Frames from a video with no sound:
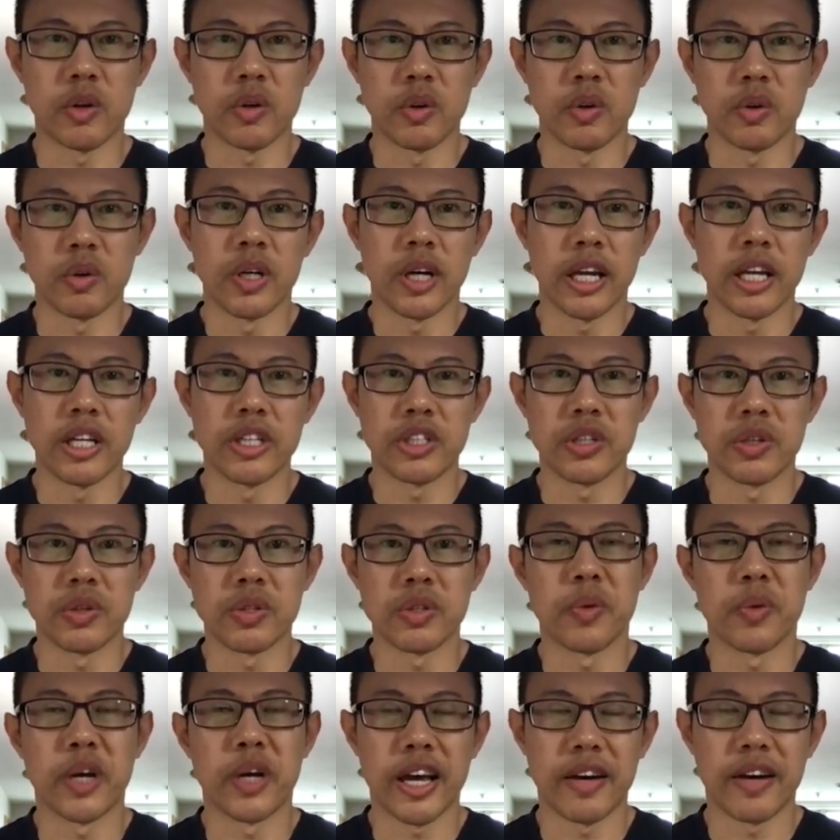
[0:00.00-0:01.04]
issues we
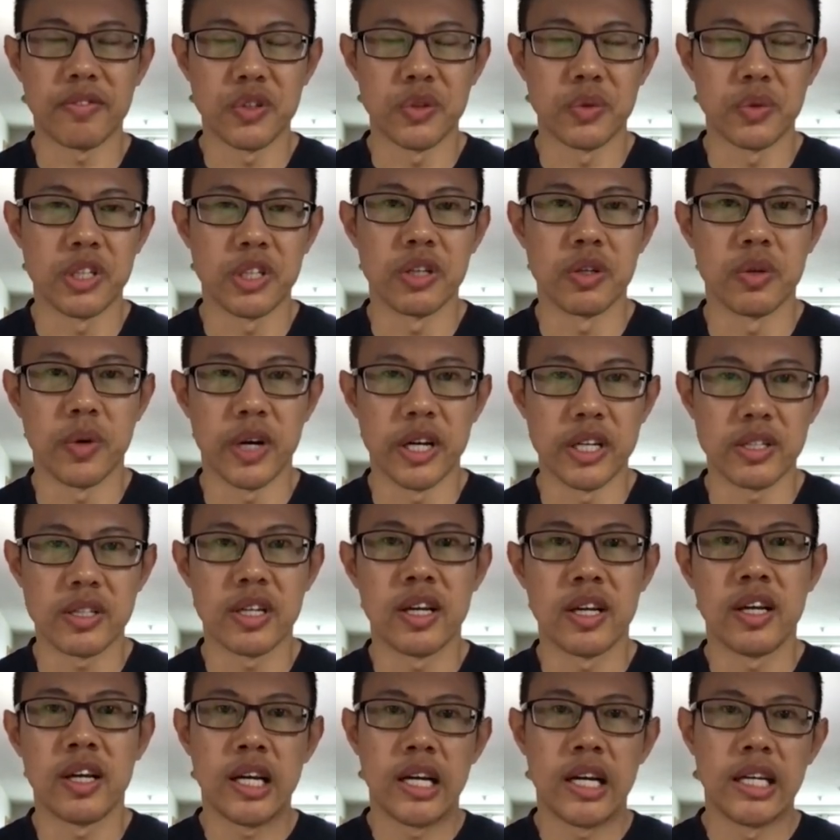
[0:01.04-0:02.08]
have to deal with
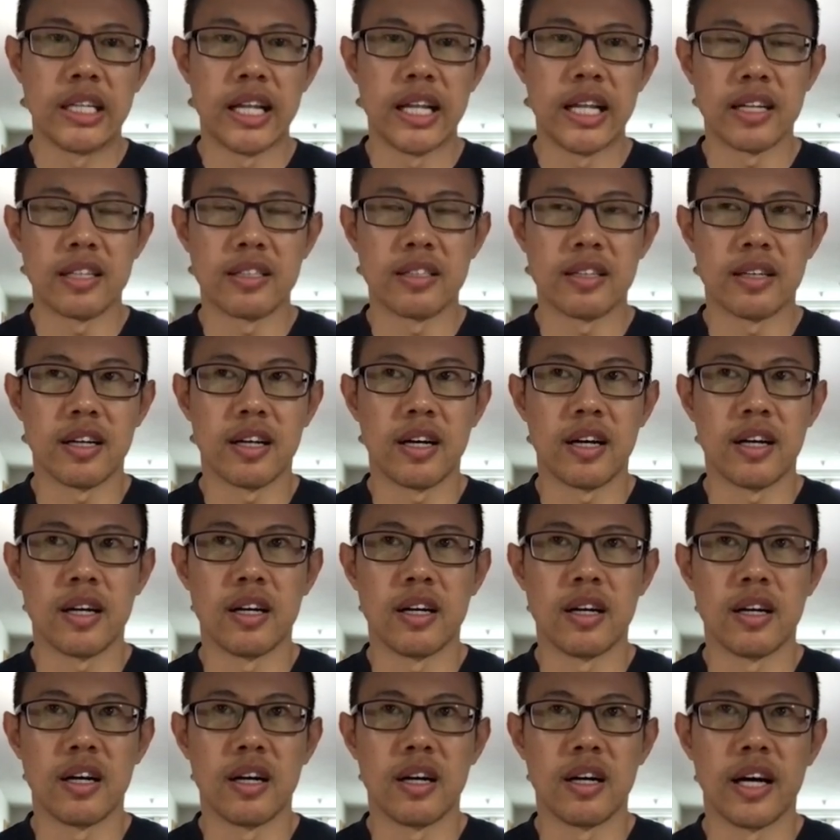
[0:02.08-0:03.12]
that
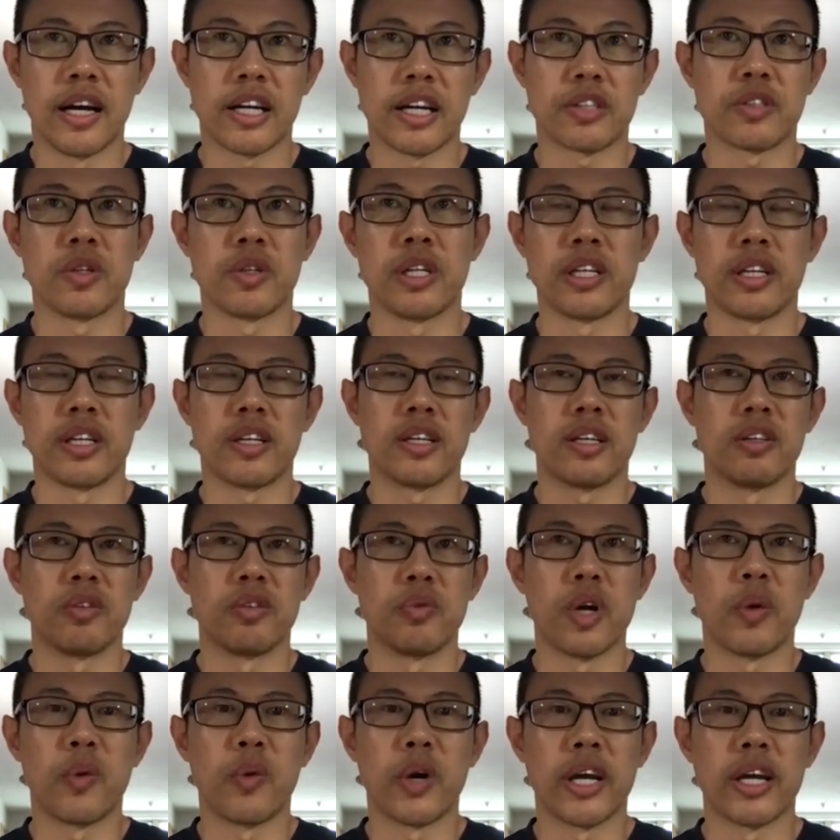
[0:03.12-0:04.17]
actually Yuan
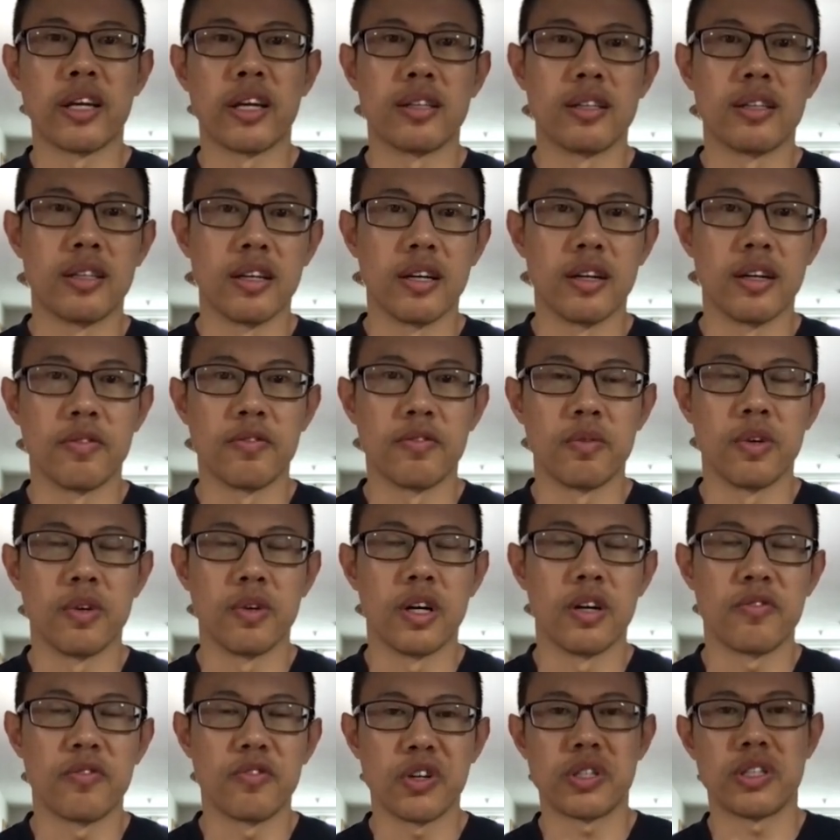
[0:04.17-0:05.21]
Wei, the
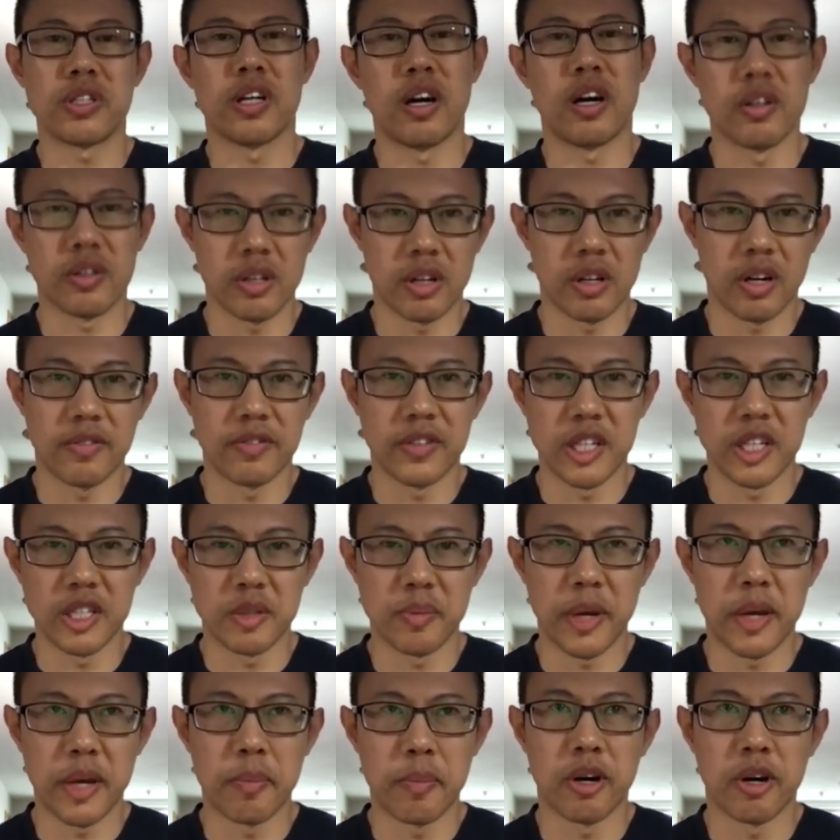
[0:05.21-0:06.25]
first author of this
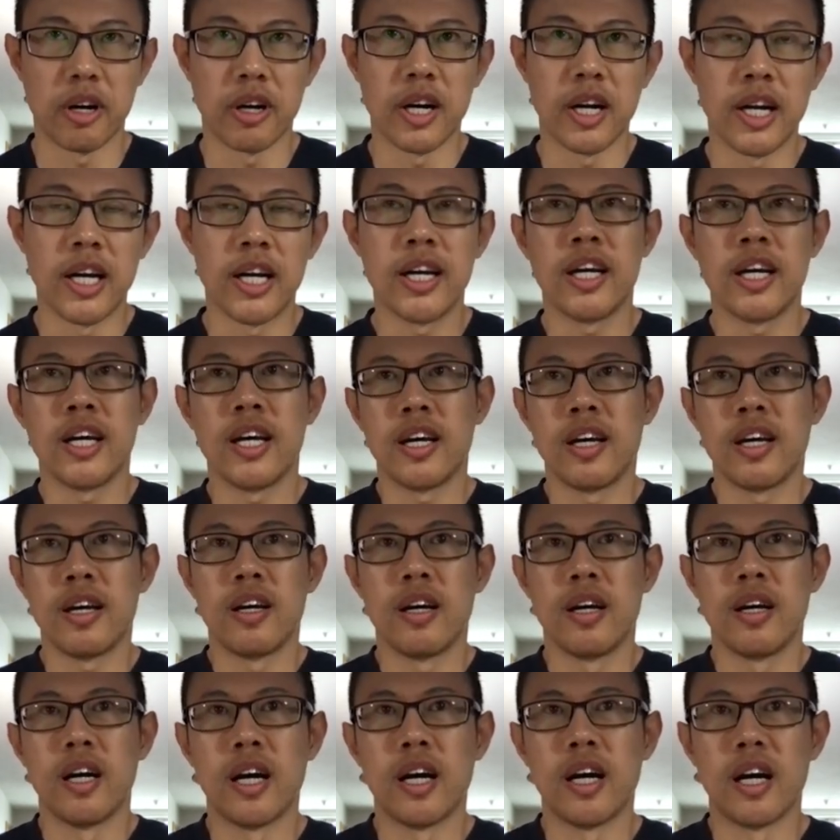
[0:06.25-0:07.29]
paper,
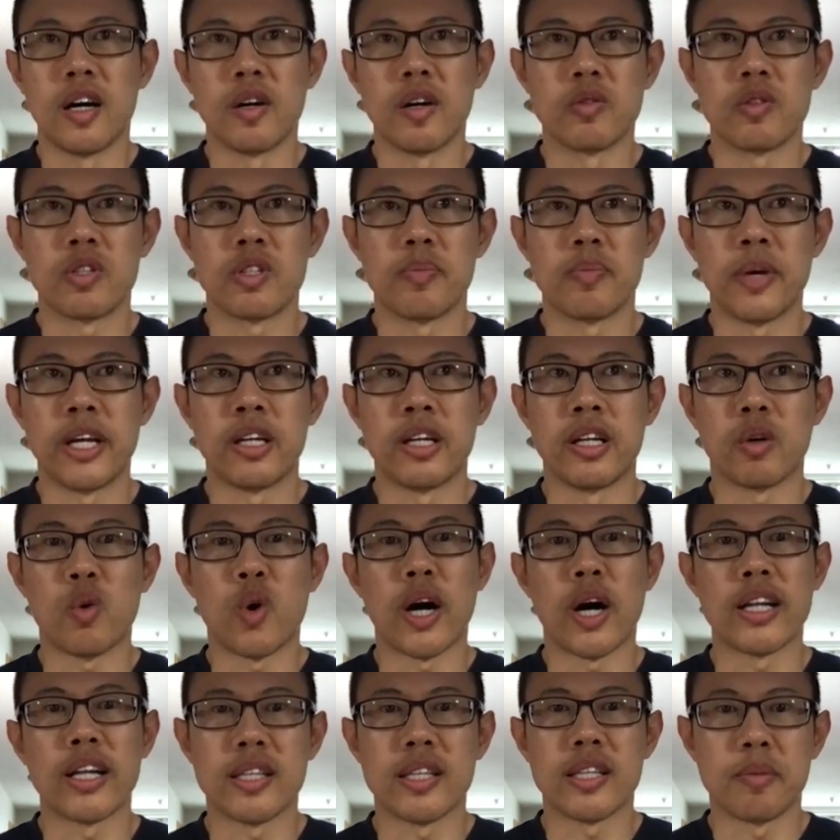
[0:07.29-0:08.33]
spent
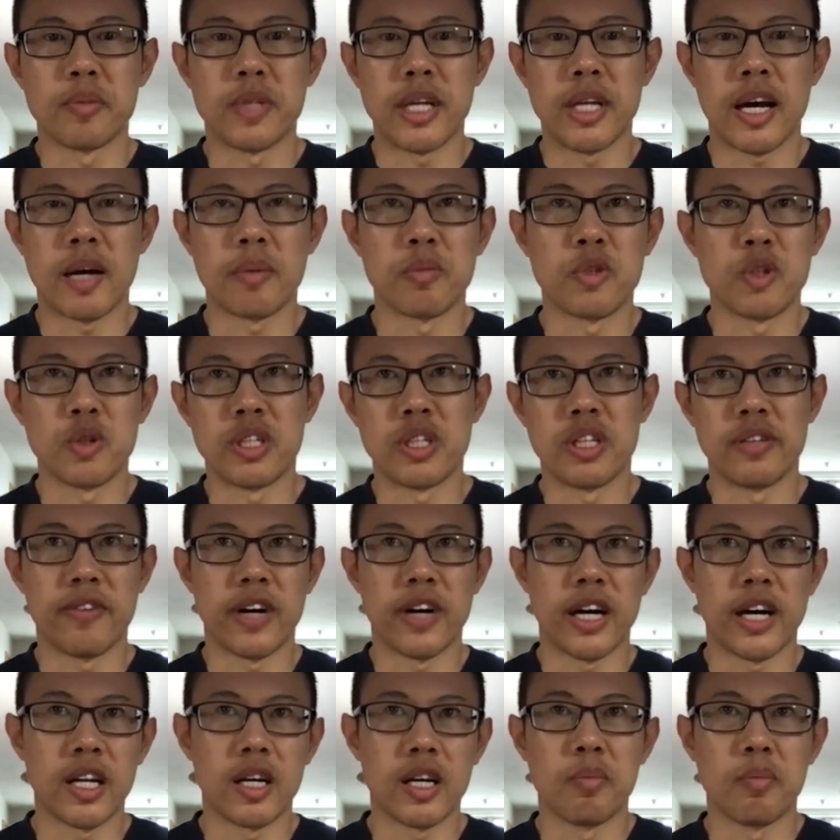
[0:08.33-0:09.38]
quite some time to
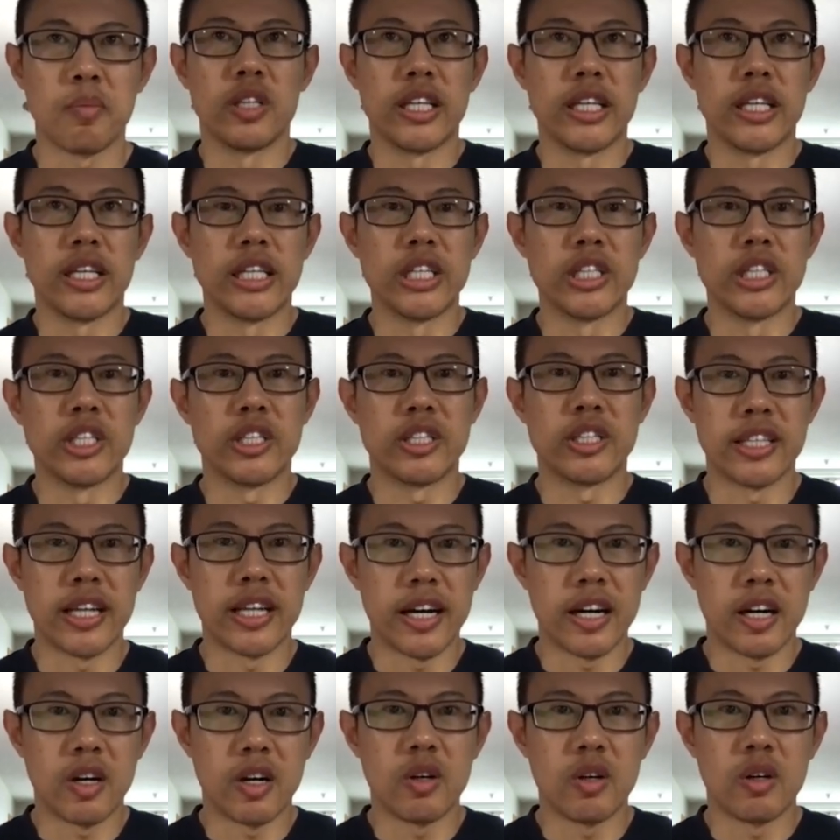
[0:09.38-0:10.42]
develop the
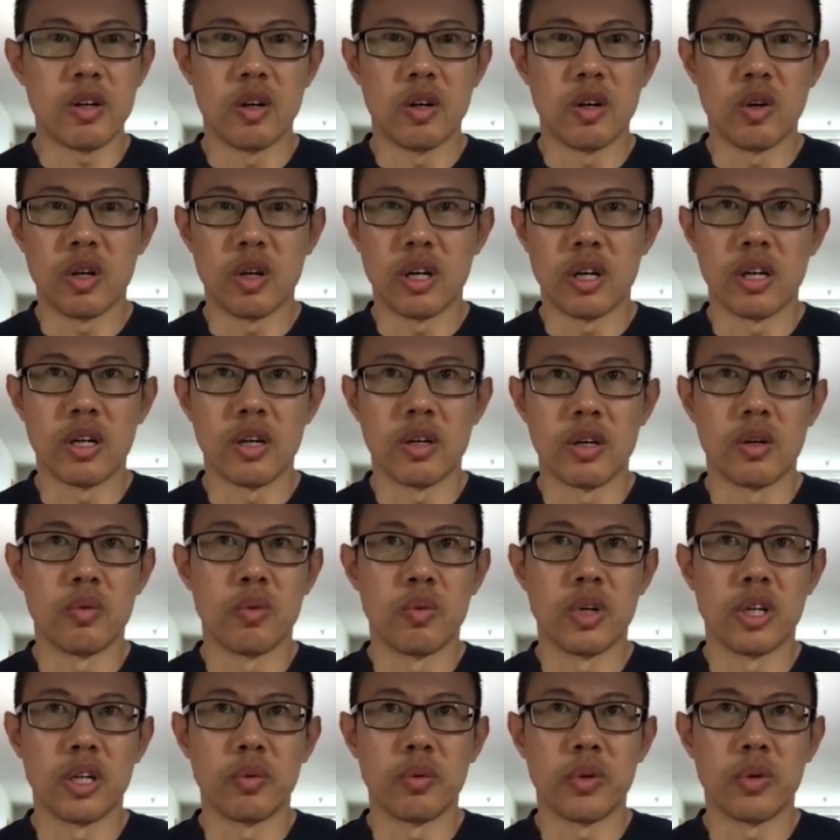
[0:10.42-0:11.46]
gel, or
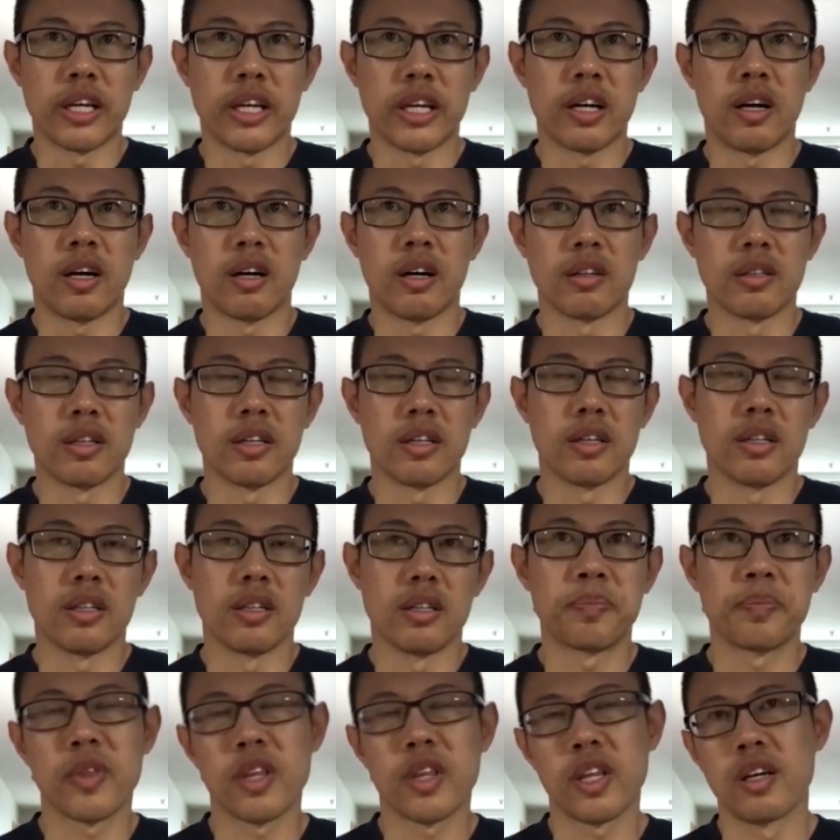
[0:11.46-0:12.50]
what we call the
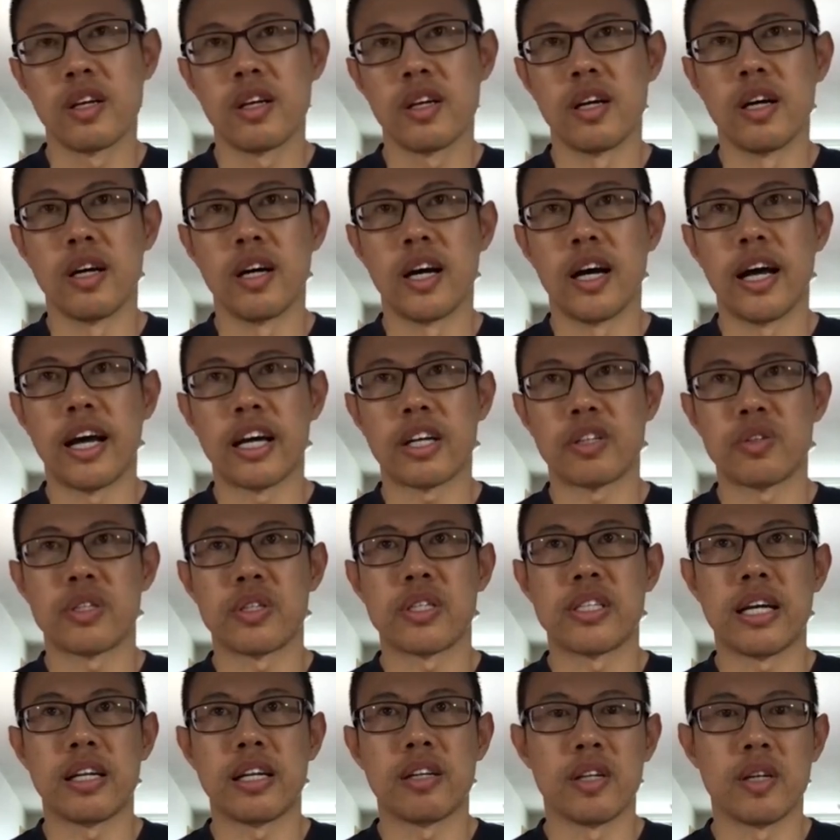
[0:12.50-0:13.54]

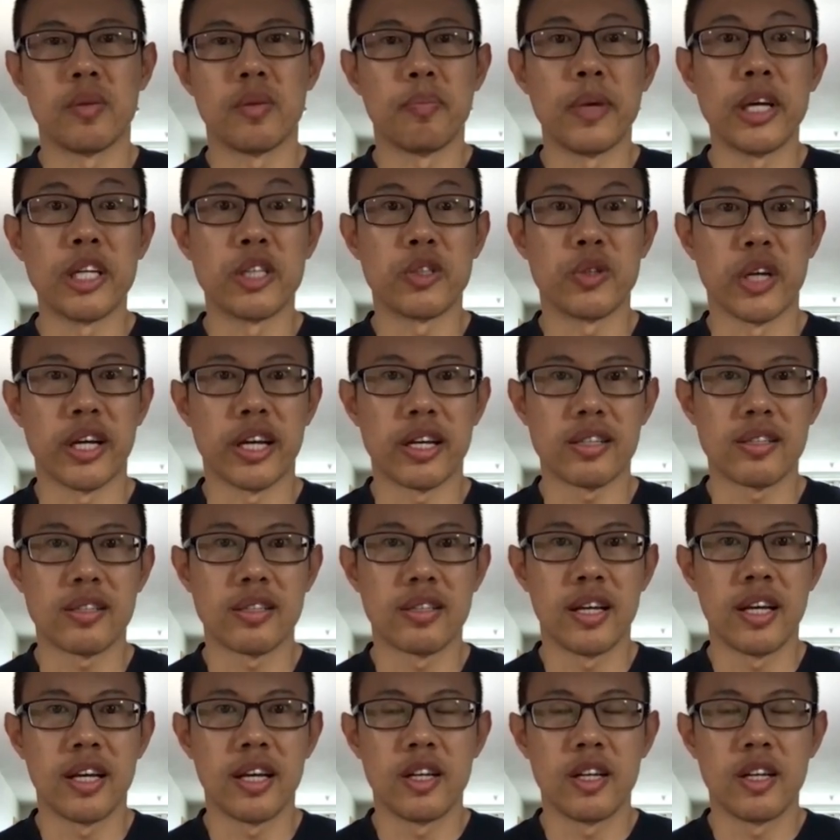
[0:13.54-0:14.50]
extracellular matrix,